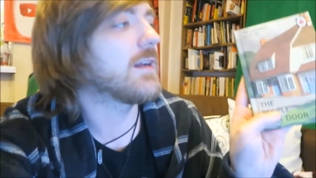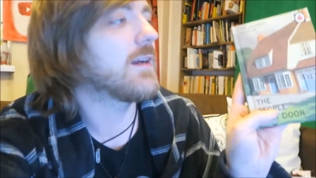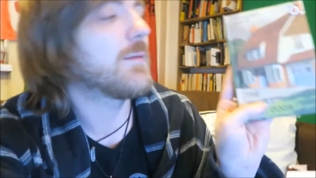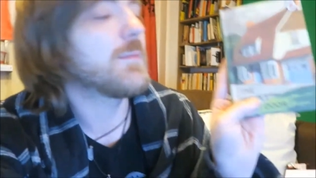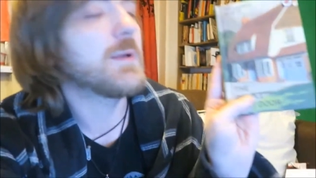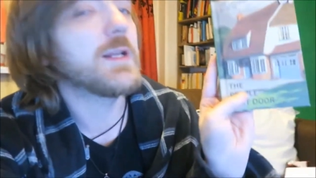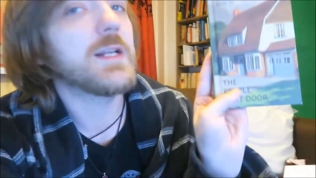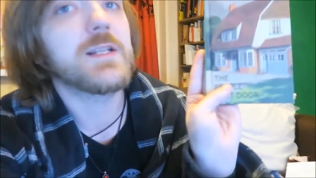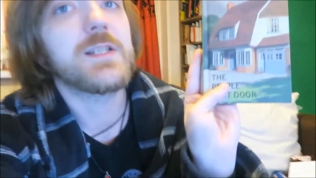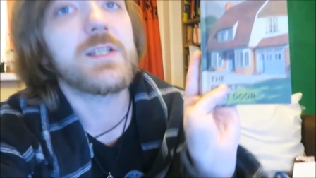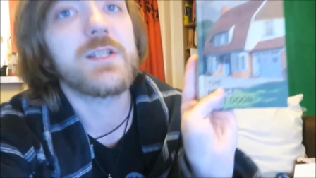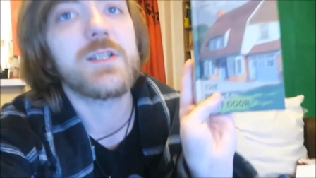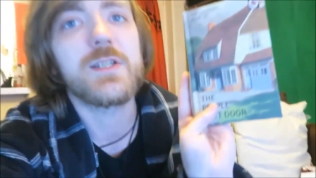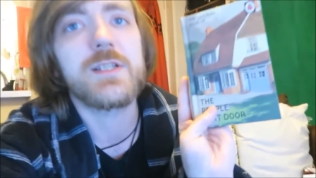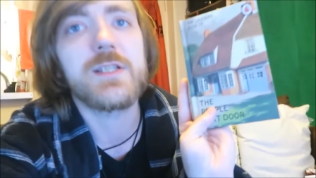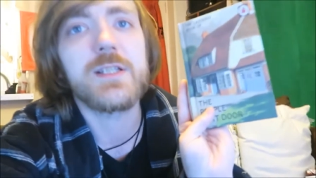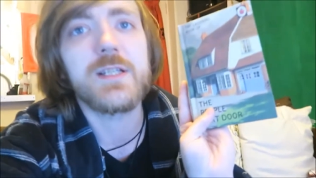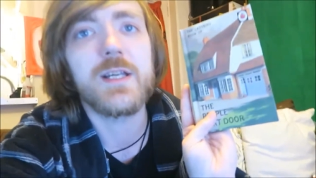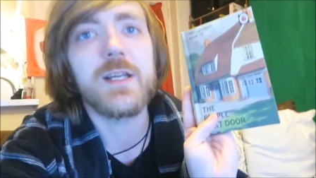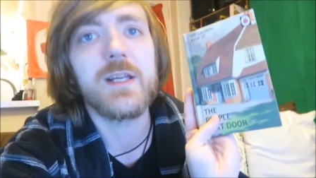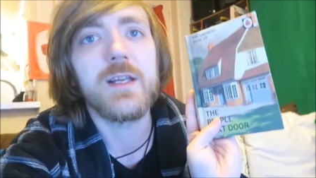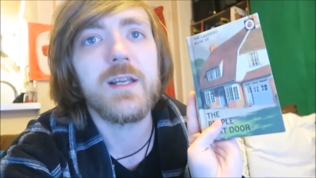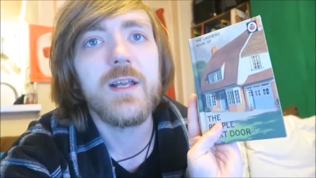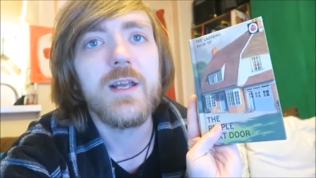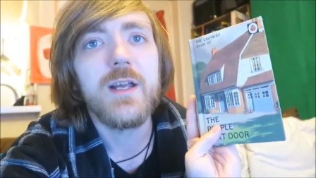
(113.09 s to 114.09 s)
I mean, it's just
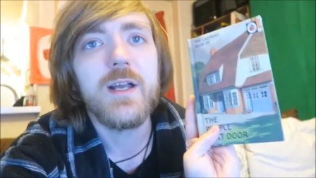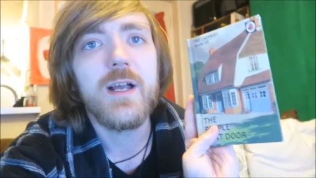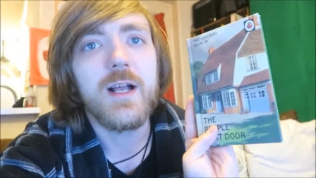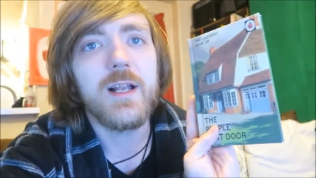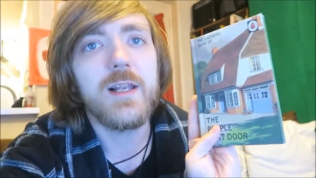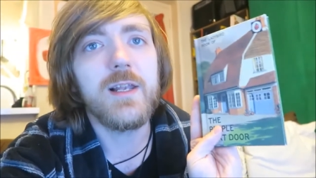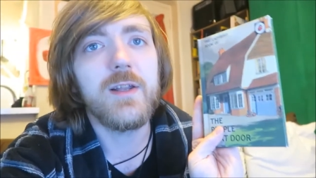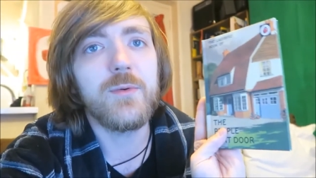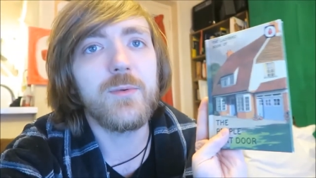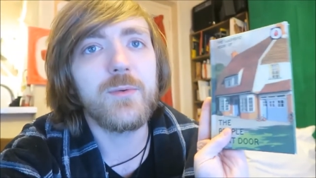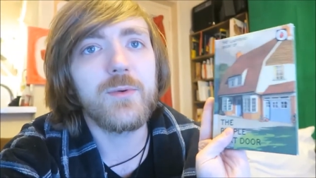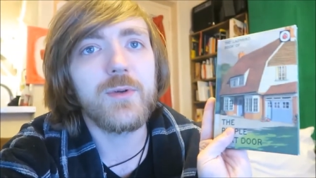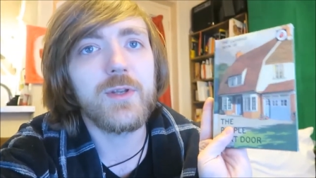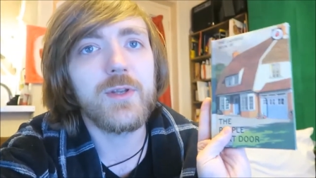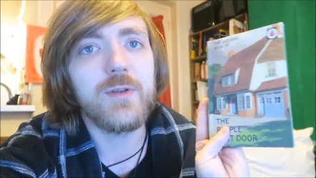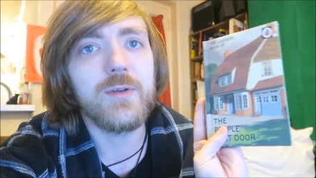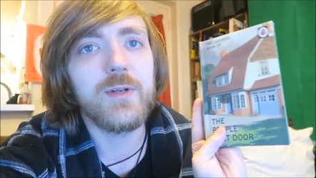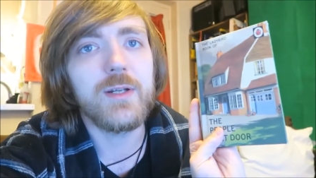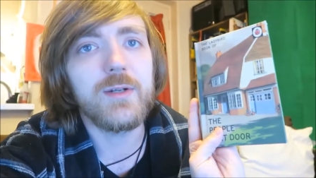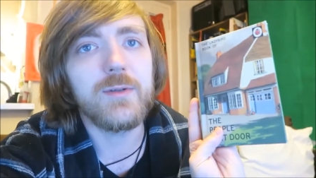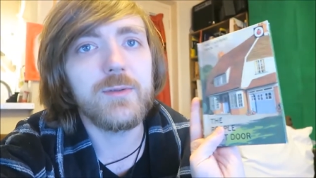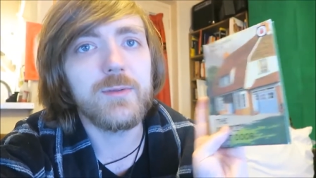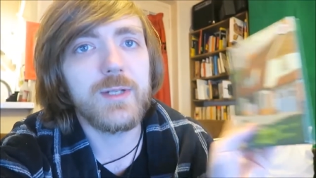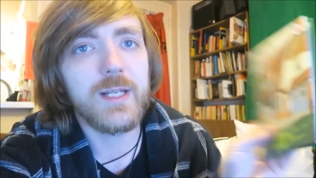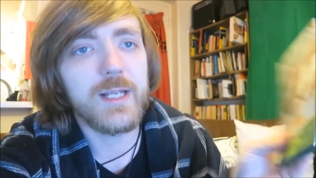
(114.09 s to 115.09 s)
a little cute
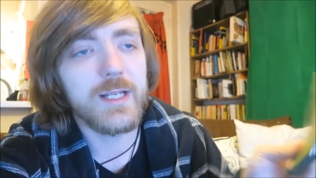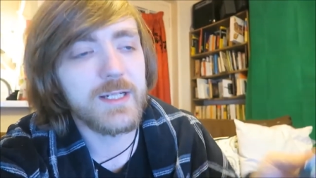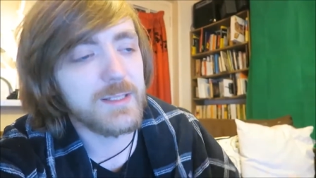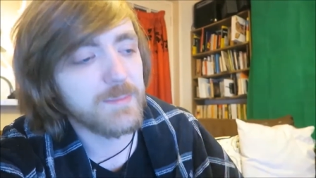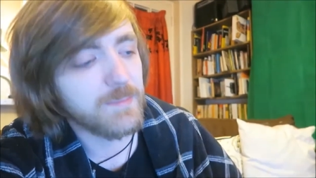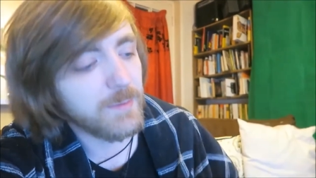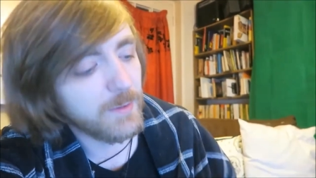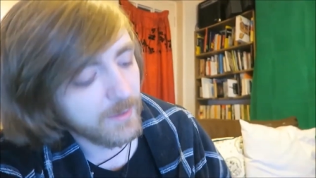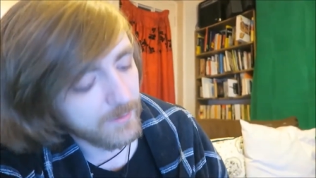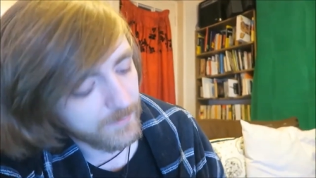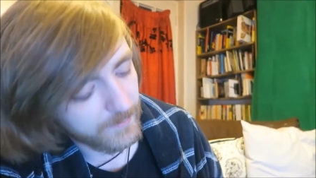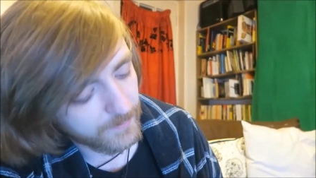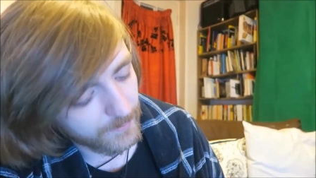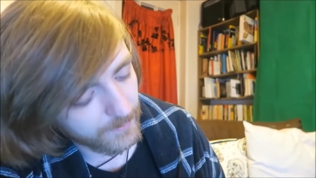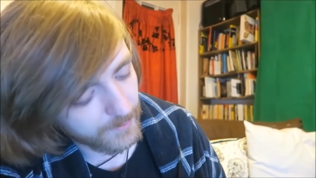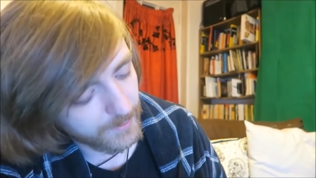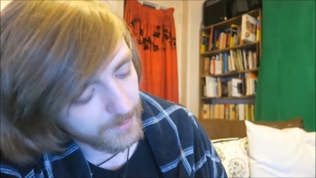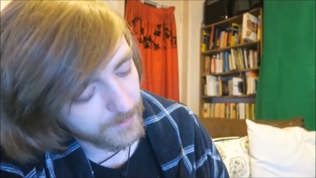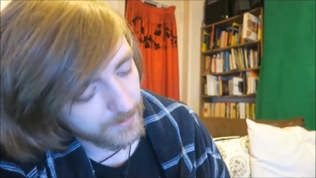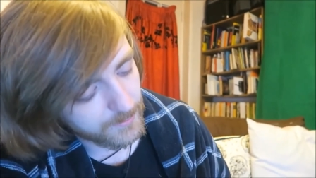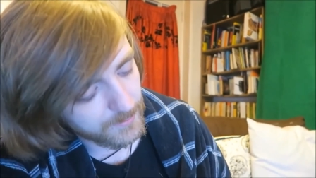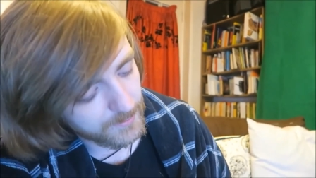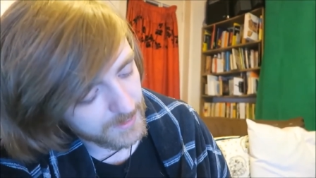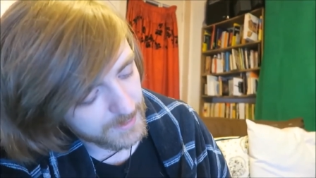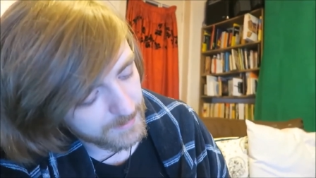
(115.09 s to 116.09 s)
little kids book for
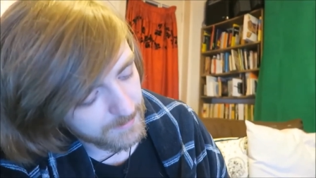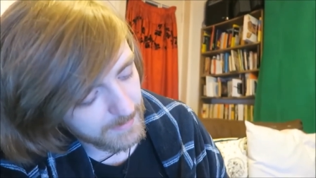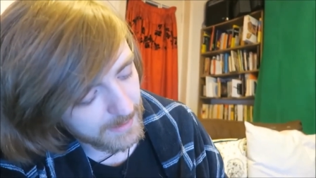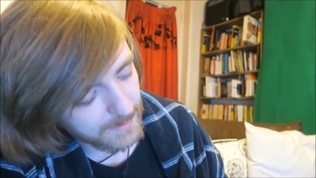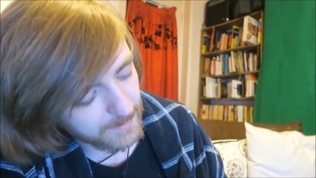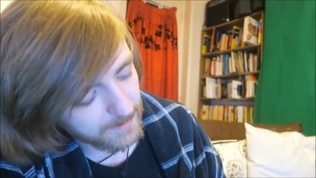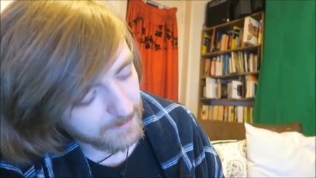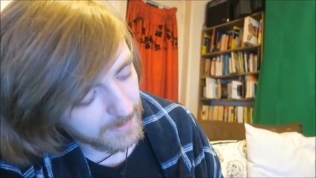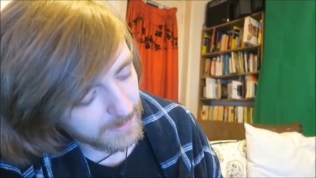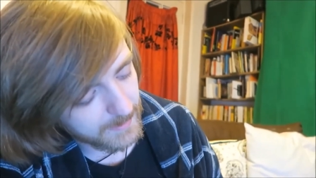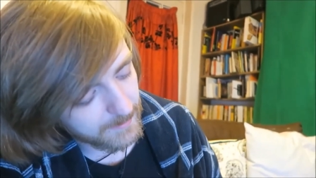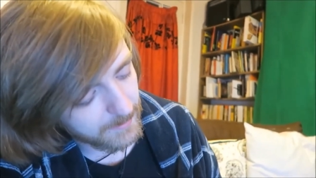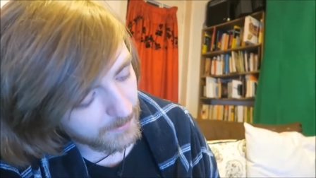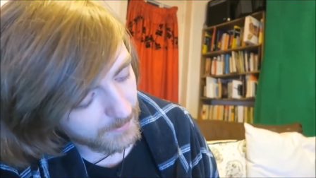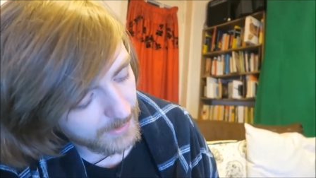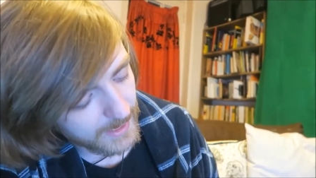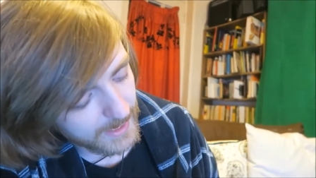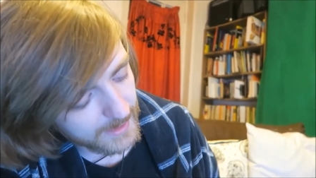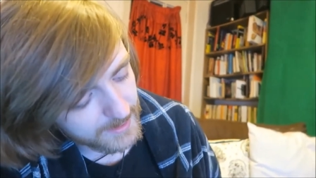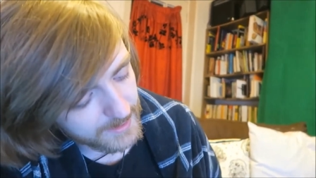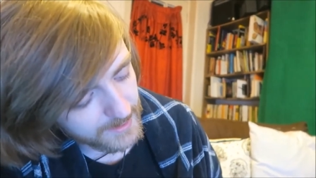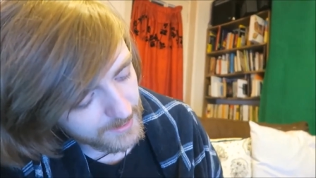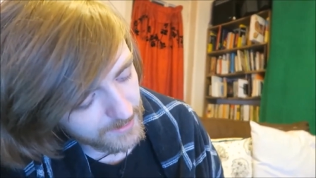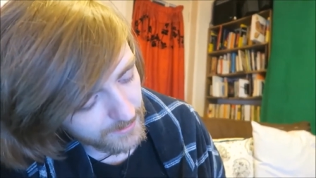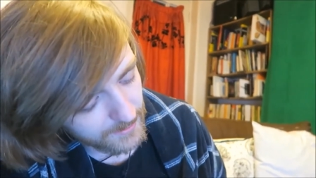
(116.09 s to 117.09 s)
adults about the people
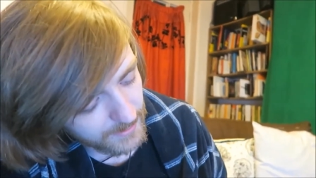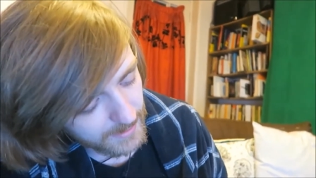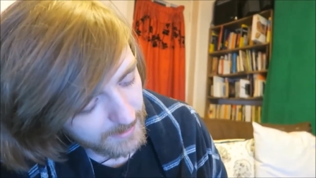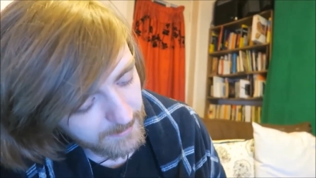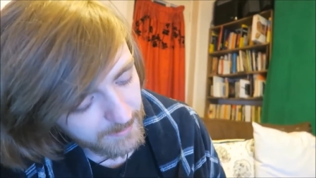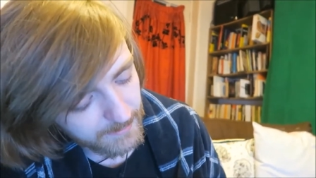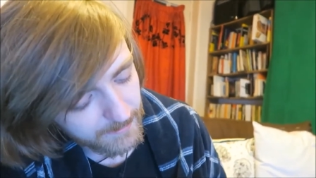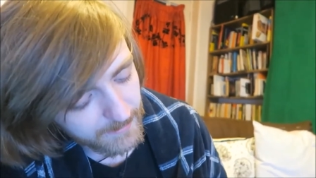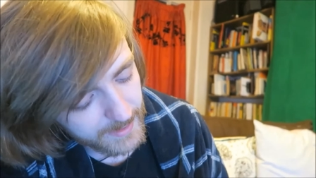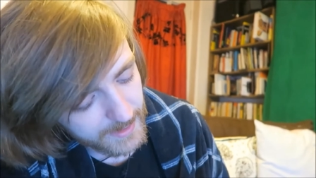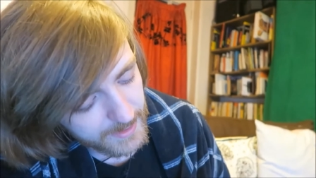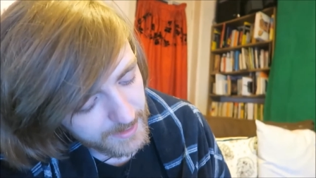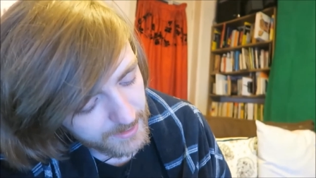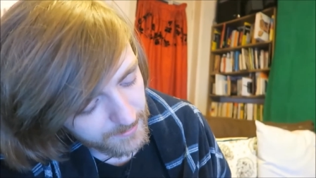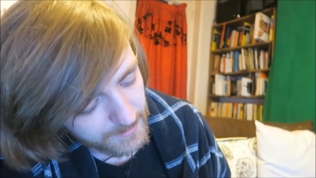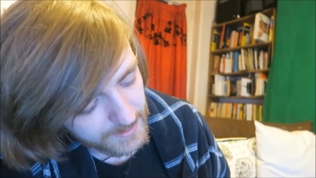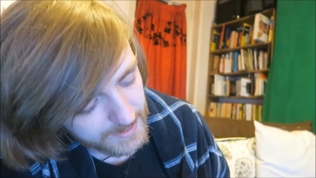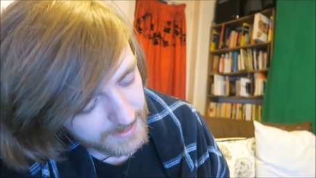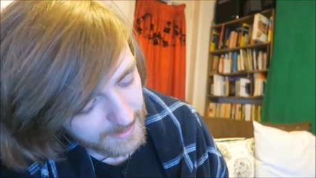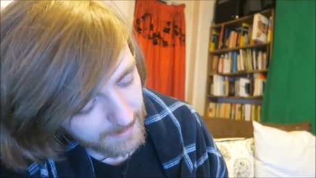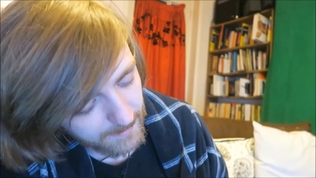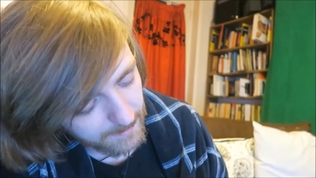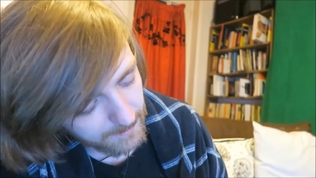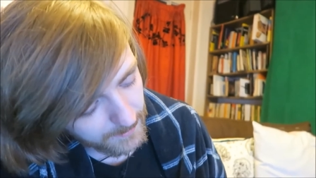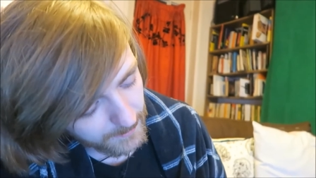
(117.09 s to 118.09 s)
next door. Let me read you a
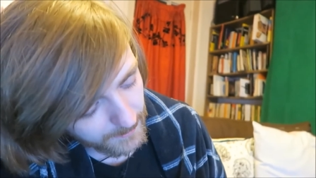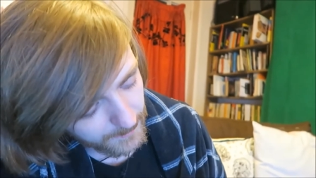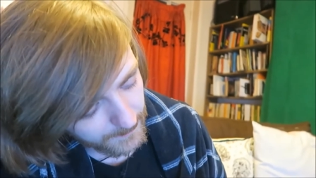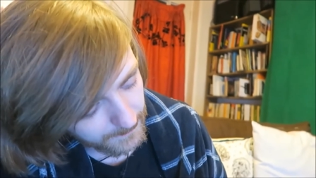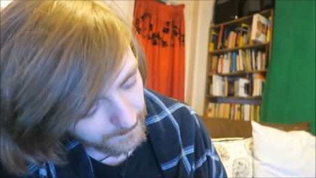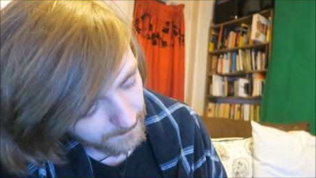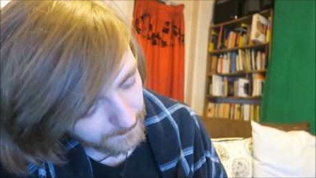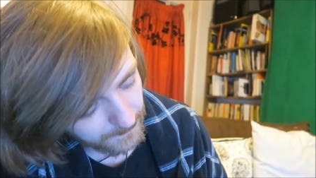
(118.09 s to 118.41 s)
sample.